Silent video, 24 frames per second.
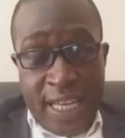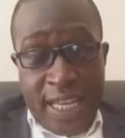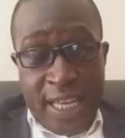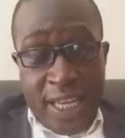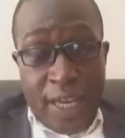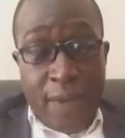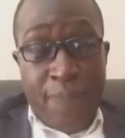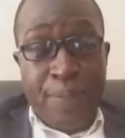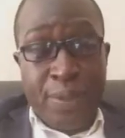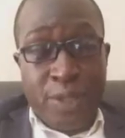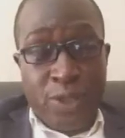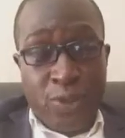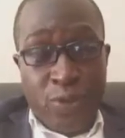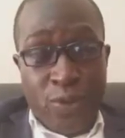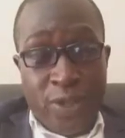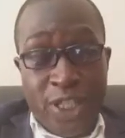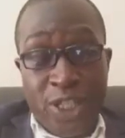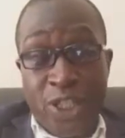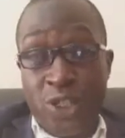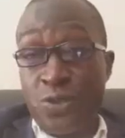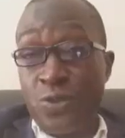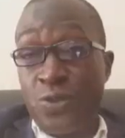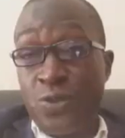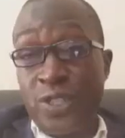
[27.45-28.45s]
episode
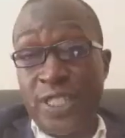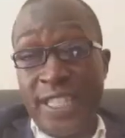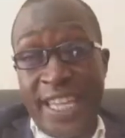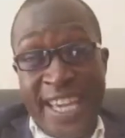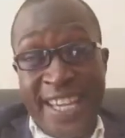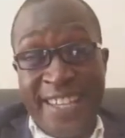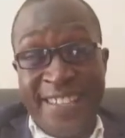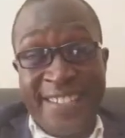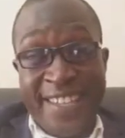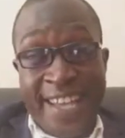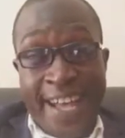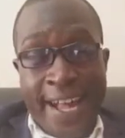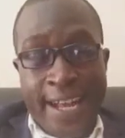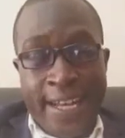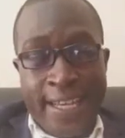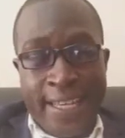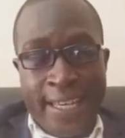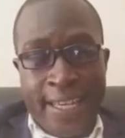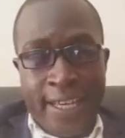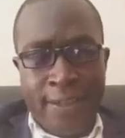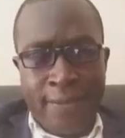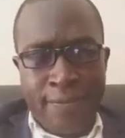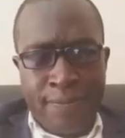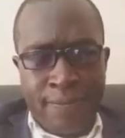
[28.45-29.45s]
2 days earlier.